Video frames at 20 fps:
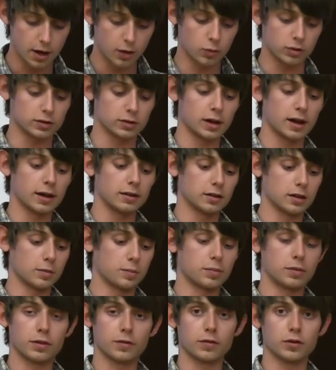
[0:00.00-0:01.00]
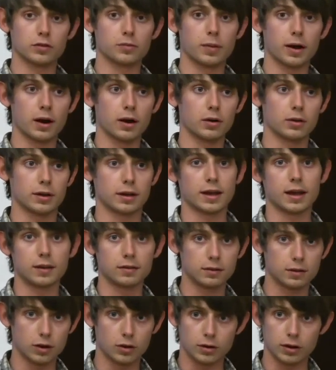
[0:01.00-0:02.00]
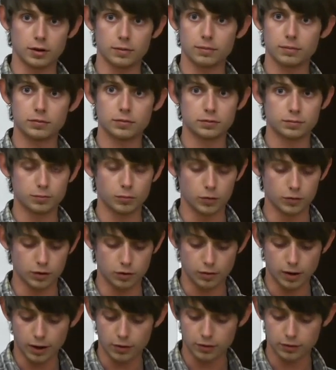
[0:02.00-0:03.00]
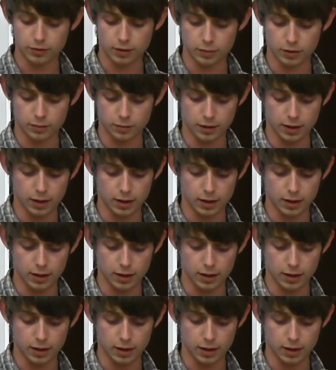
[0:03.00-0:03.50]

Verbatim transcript: which lines up the first barrel in case you know you move it around or something the